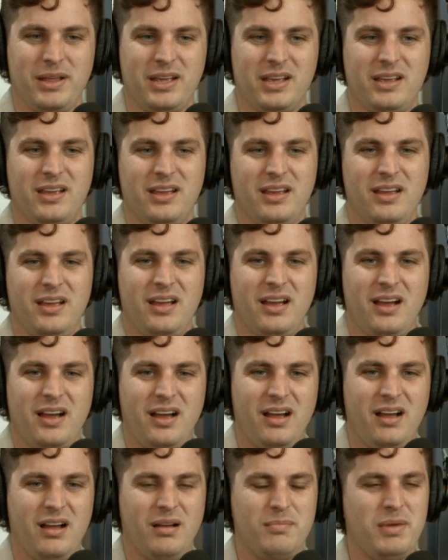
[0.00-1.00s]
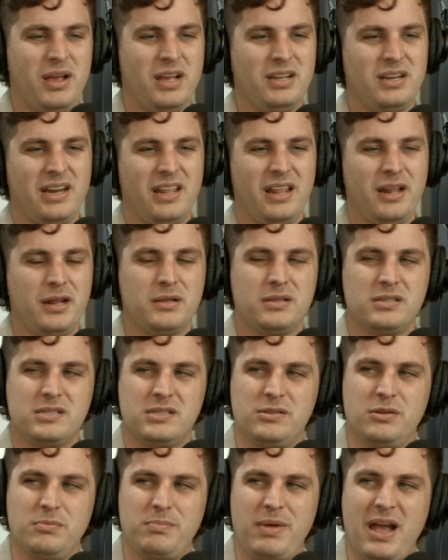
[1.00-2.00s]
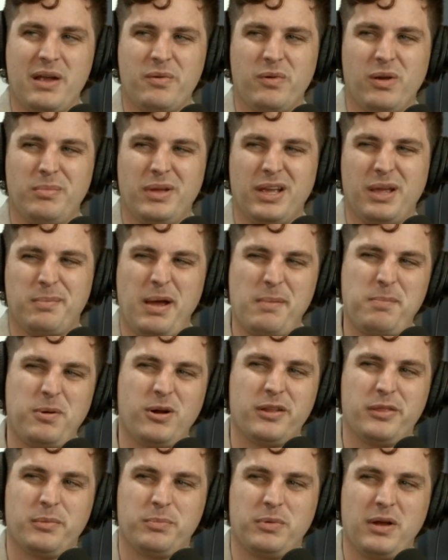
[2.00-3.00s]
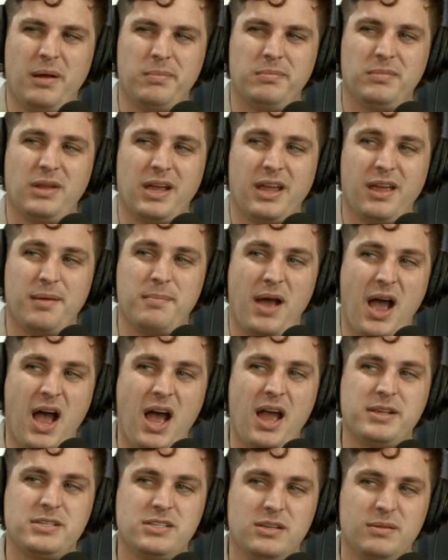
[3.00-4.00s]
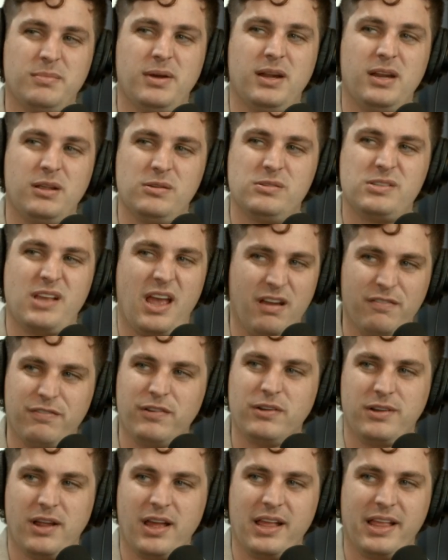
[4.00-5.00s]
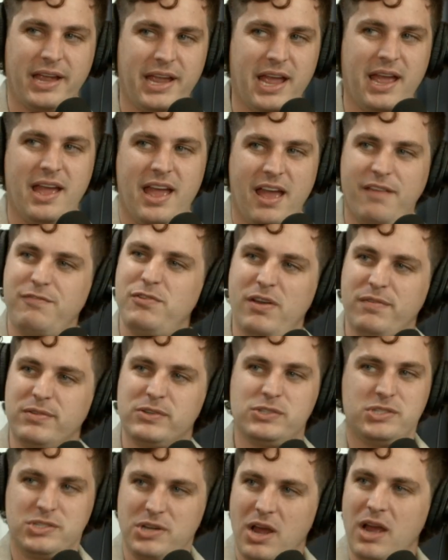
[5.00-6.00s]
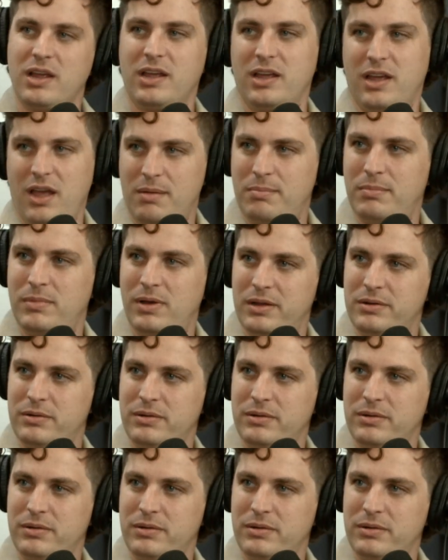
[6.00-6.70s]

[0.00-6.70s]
like, oh man. And I zoom back where I'm like, am I part of the problem? Like, am I somebody who's ever like? Have you ever stuck gum underneath?